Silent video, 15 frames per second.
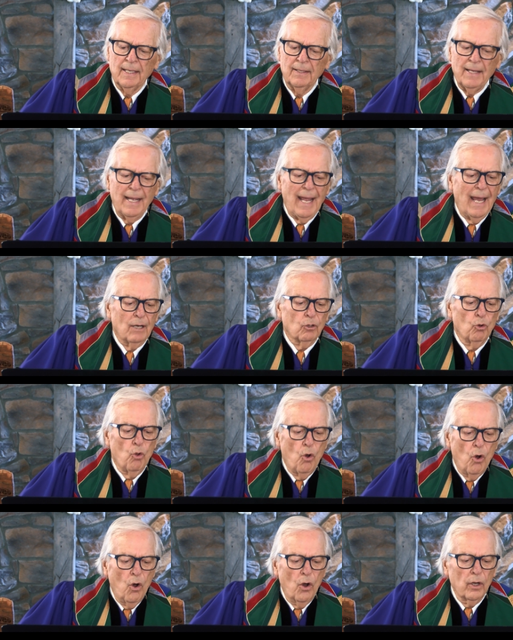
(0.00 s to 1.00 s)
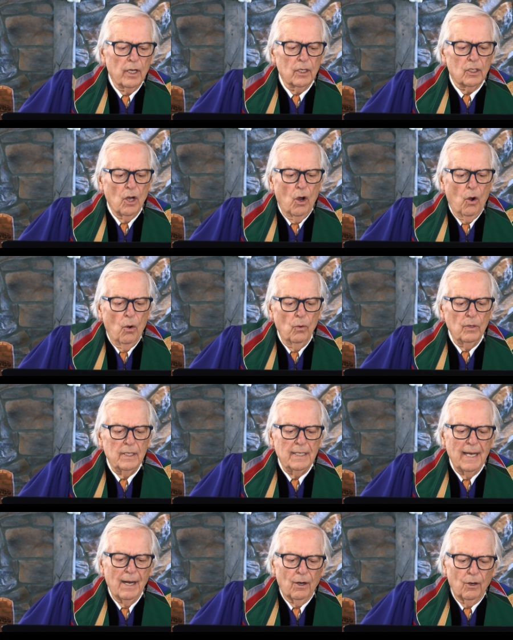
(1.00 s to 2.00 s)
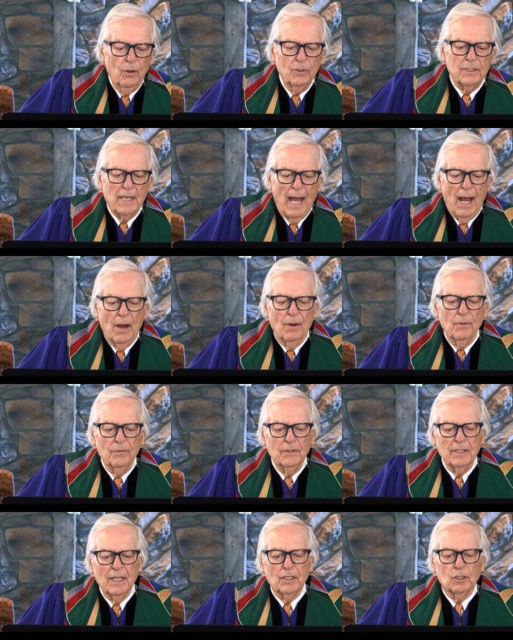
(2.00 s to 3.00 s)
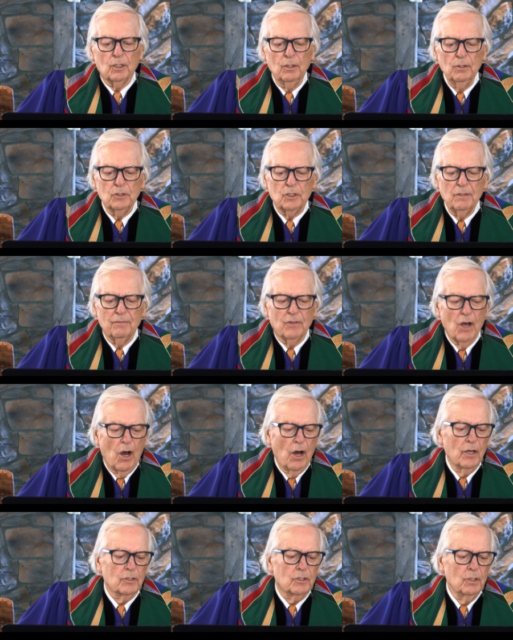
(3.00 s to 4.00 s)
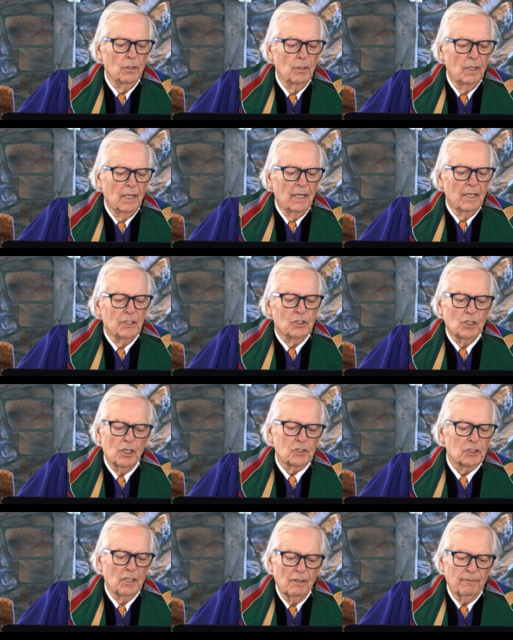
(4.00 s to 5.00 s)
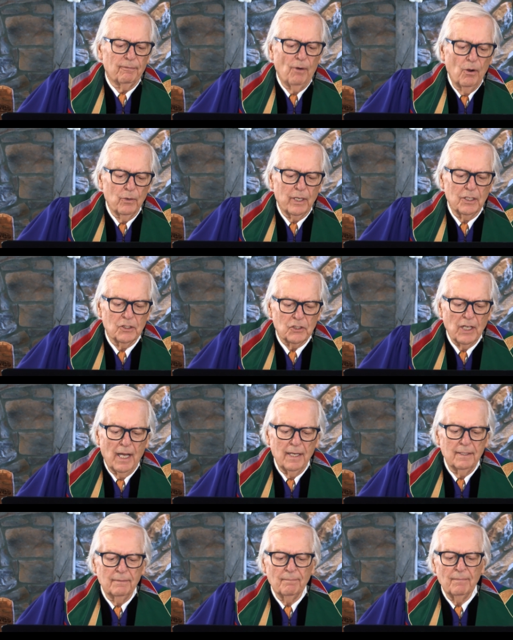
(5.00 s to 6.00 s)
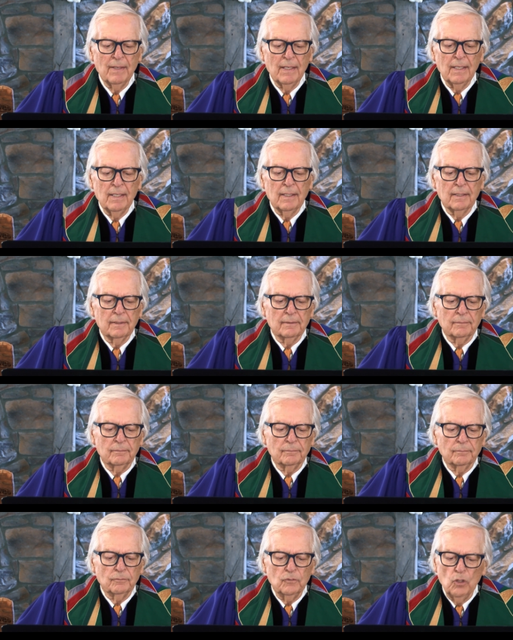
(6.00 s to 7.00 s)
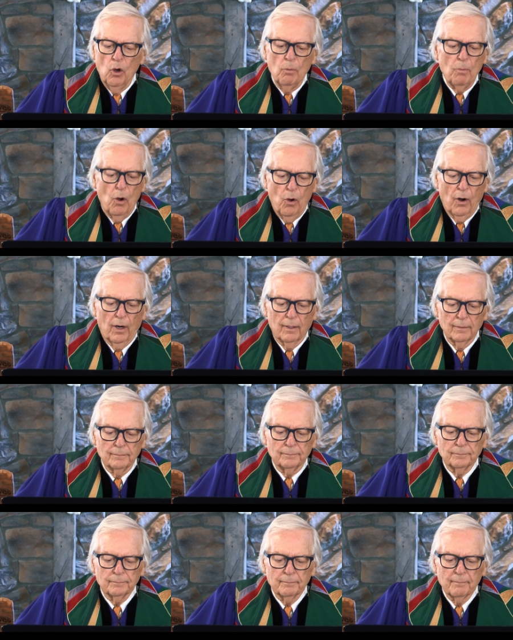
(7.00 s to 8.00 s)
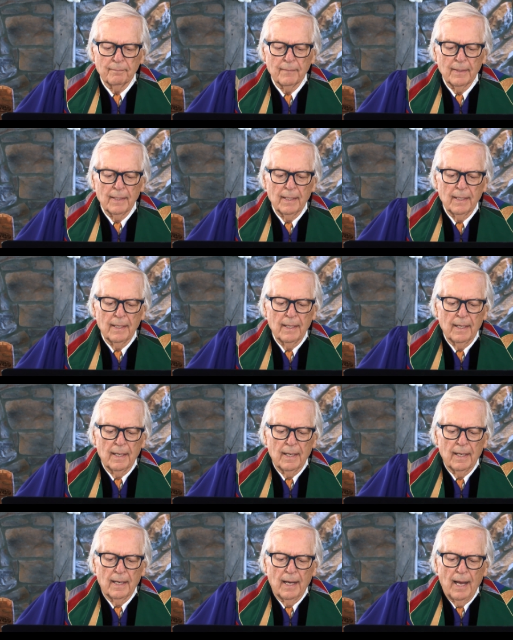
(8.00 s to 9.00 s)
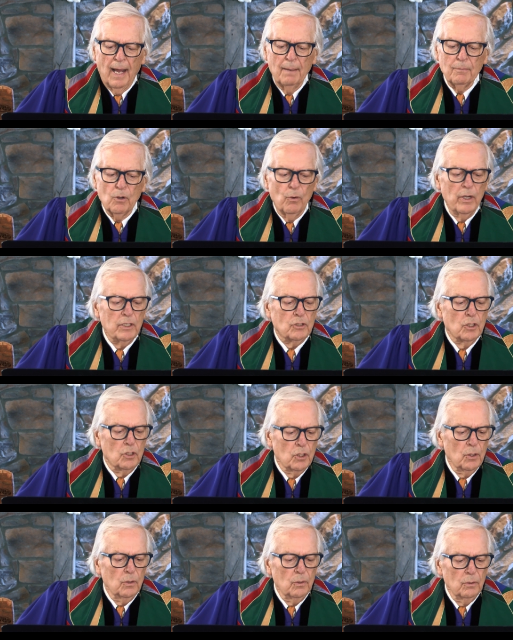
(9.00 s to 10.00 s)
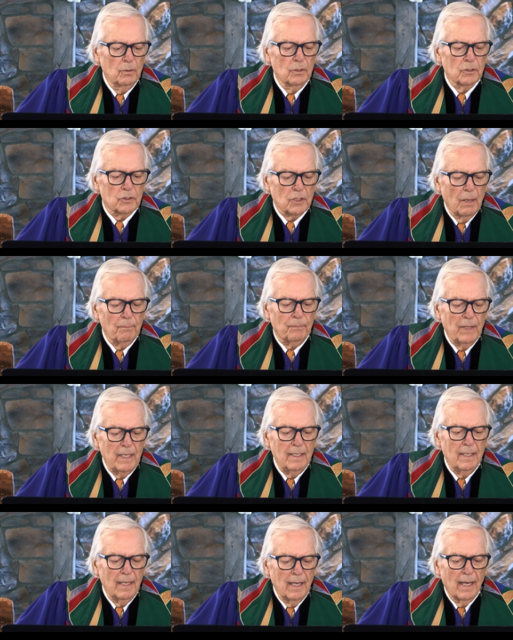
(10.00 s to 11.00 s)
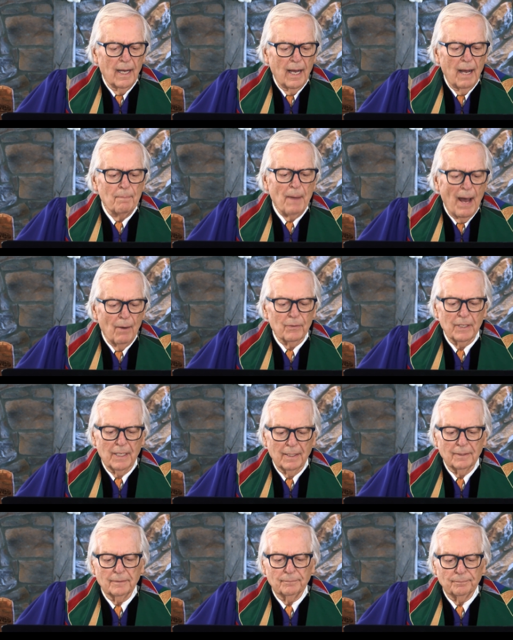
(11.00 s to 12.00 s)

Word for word: They had long ago narrowed down the inclusive God to just their folk and said, no more. I'm going to do something about it.